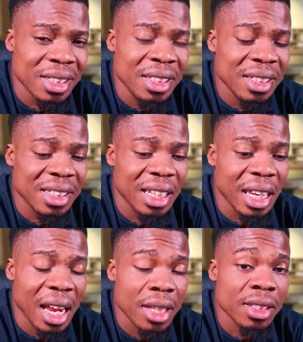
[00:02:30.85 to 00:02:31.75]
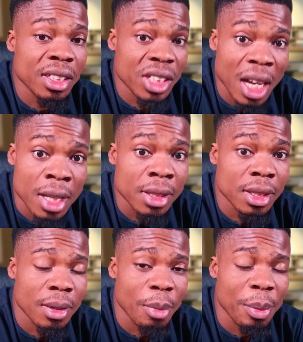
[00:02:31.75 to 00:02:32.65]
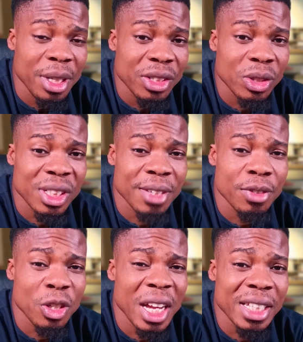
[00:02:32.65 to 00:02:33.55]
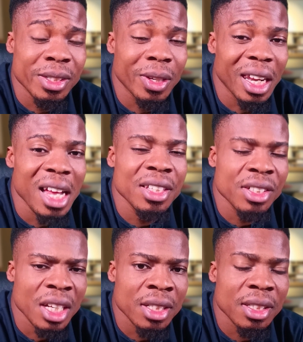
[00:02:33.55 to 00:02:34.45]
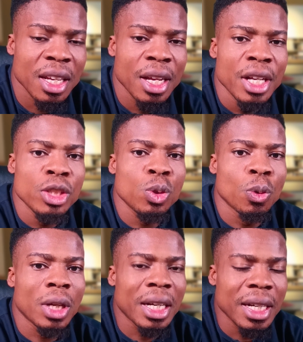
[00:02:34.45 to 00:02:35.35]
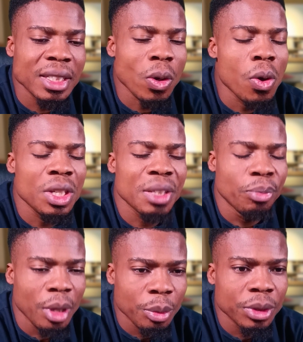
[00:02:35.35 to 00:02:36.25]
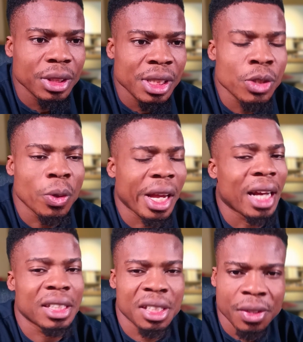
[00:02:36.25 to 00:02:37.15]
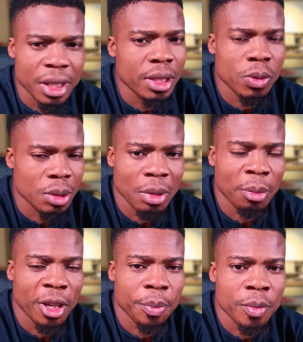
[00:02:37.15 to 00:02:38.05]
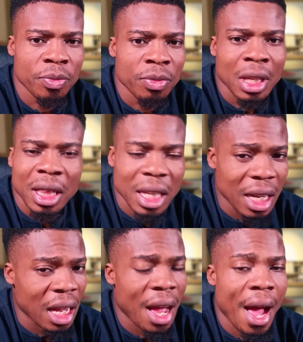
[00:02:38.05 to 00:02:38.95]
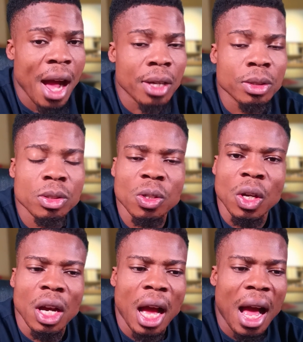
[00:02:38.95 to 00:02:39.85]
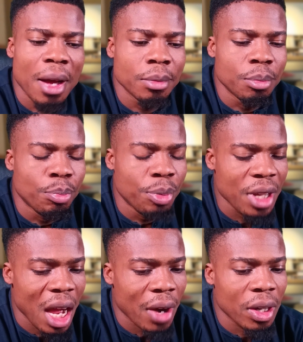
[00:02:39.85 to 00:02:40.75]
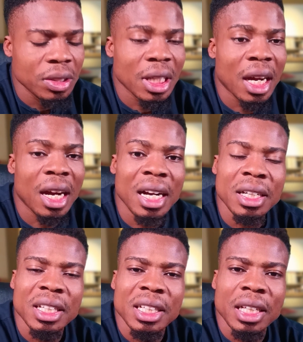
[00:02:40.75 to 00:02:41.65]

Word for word: This is the last chance. Mama is just giving you guys the last chance to create all the memories you can create with Mama. Take her out and be around her.